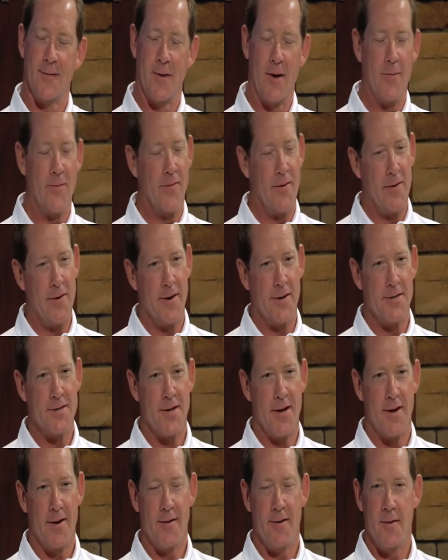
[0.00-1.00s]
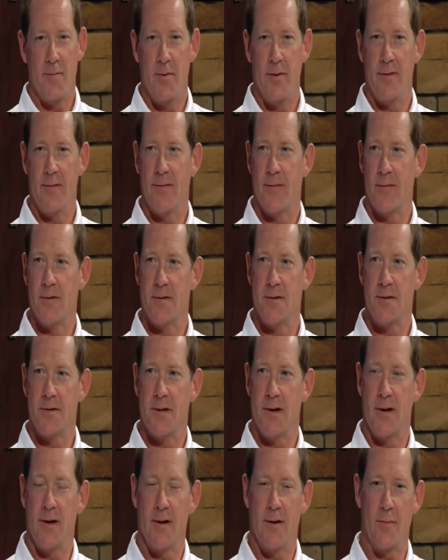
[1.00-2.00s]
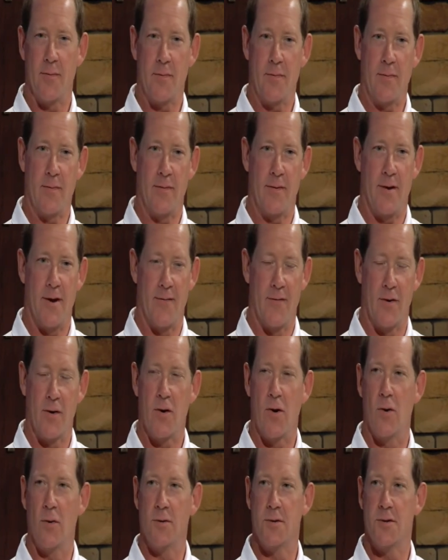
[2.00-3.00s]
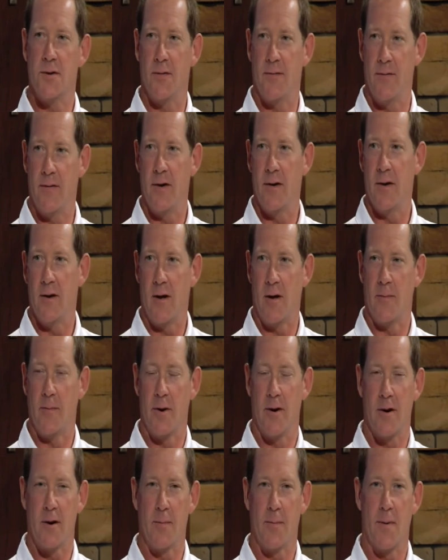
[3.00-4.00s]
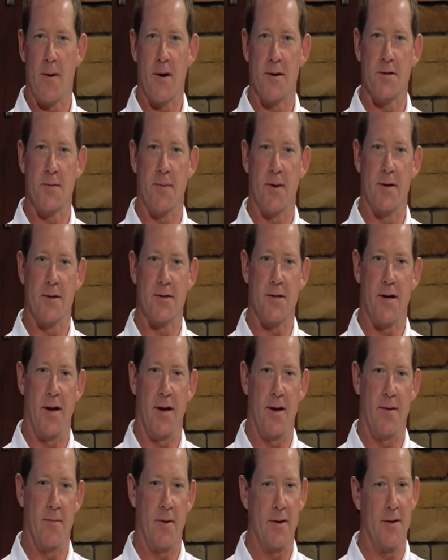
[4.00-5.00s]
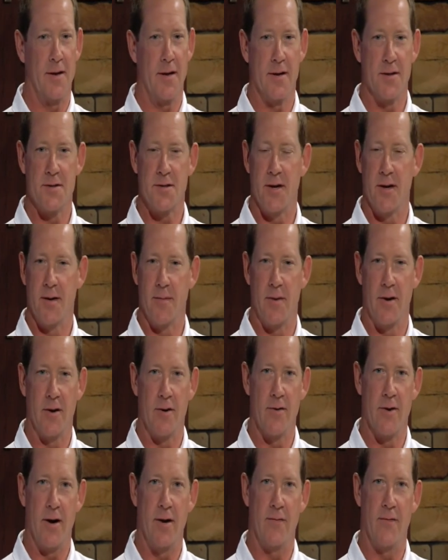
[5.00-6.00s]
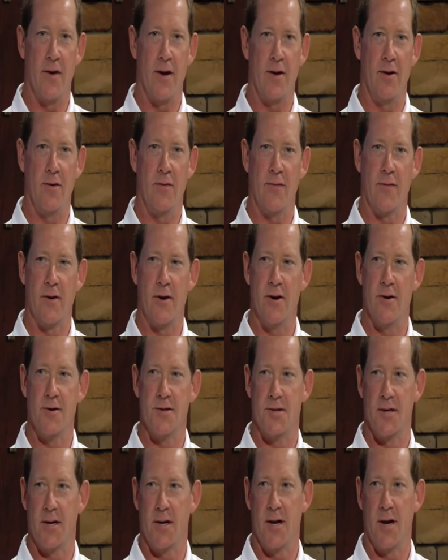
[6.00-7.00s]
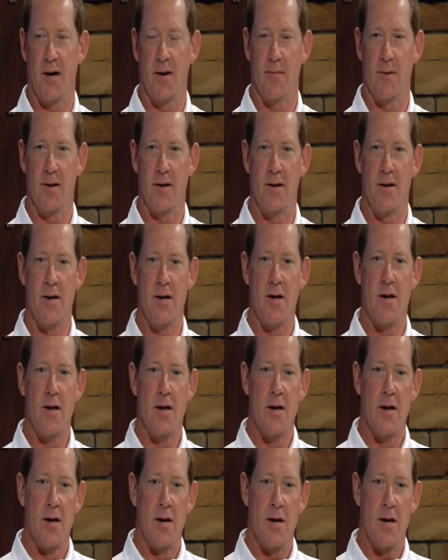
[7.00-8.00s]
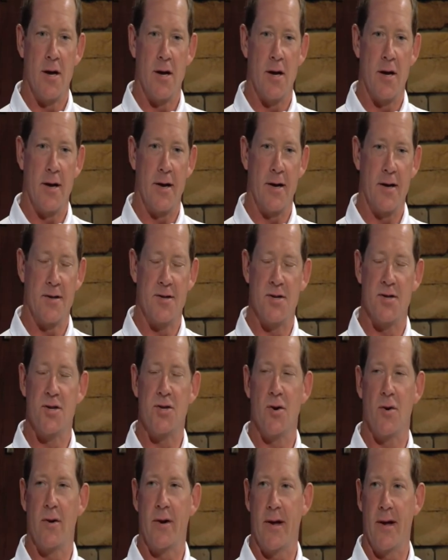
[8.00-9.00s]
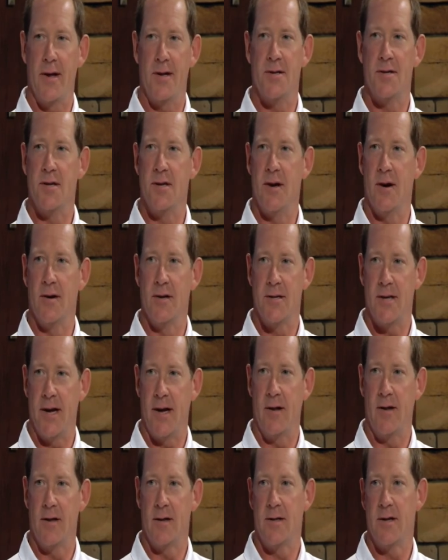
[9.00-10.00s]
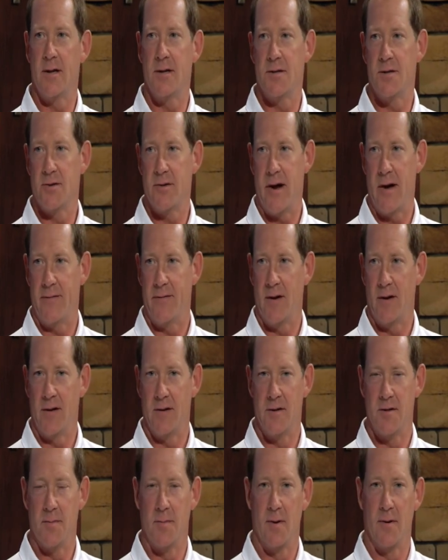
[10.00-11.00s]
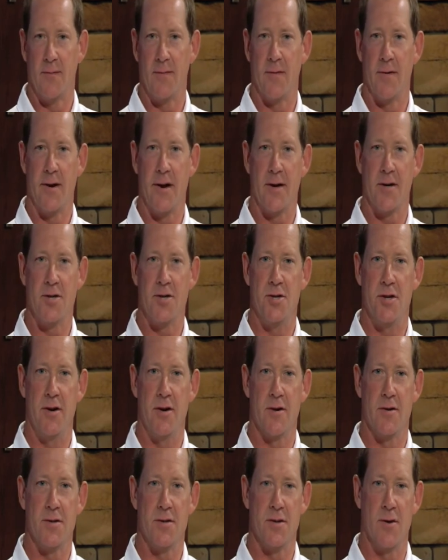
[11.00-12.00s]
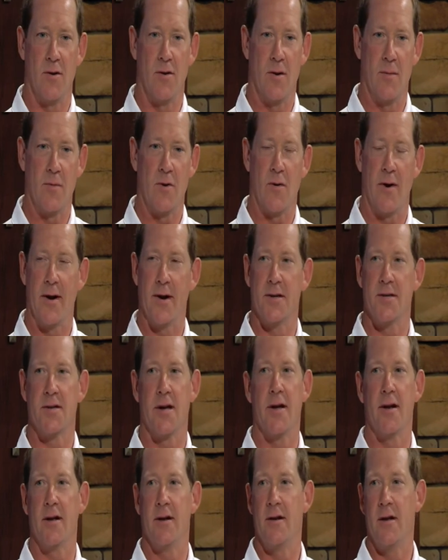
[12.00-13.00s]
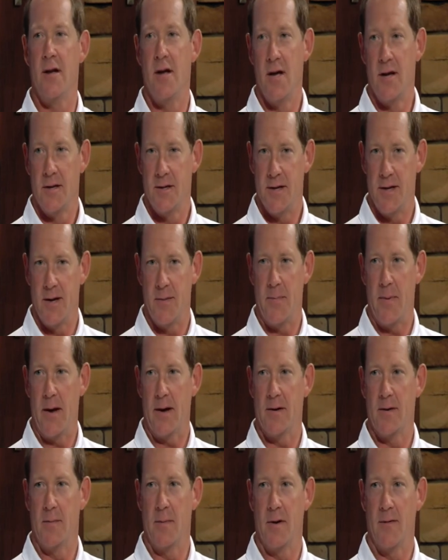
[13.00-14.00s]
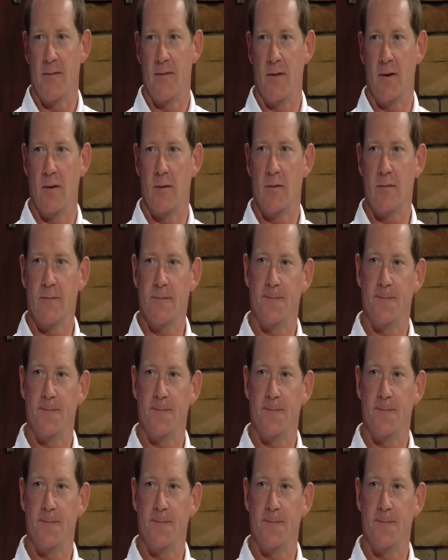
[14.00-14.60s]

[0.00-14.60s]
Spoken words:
Well, I'm very excited to be the first ever coach of the All-American Prospects game. I think it's going to be a great venue for years to come, and it gets to showcase the young talent that's draft eligible for next year, so I'm quite excited to get back to Buffalo.